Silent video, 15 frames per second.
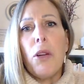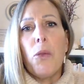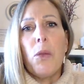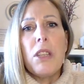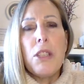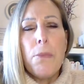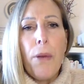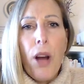
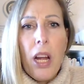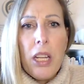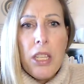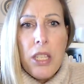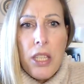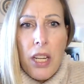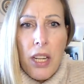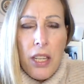
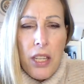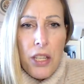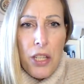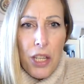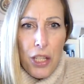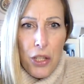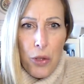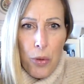responds
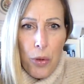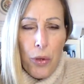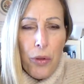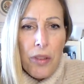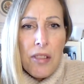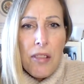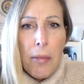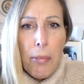to truth
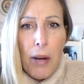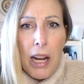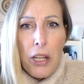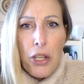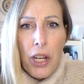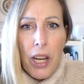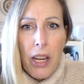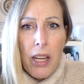
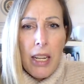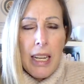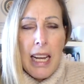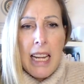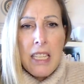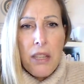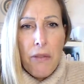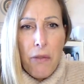suppression
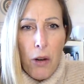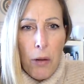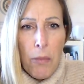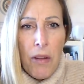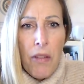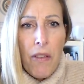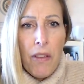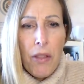as a form
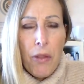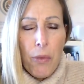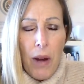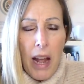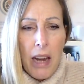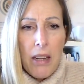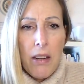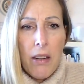of a
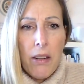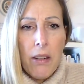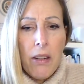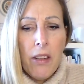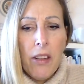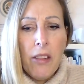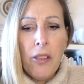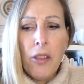threat.
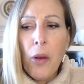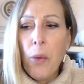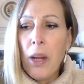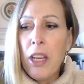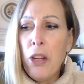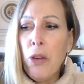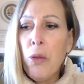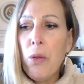So
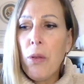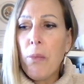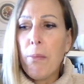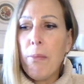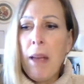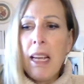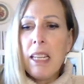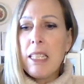when you
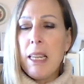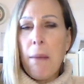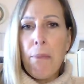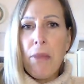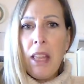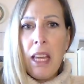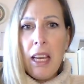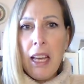make
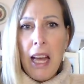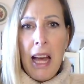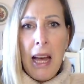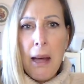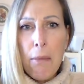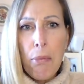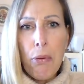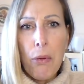something
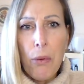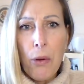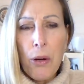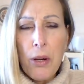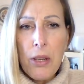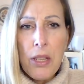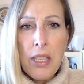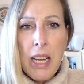up
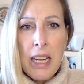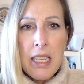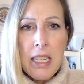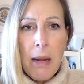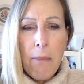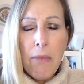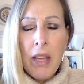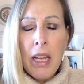or say
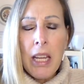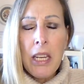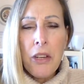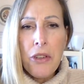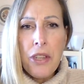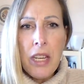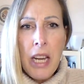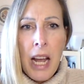something and
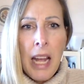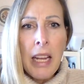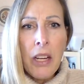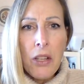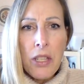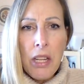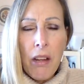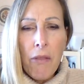you're denying
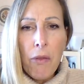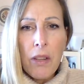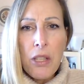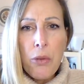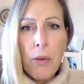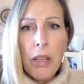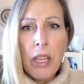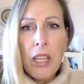yourself
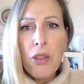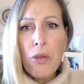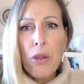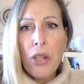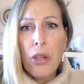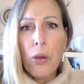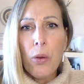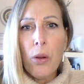what's really
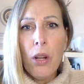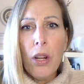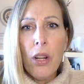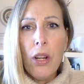true,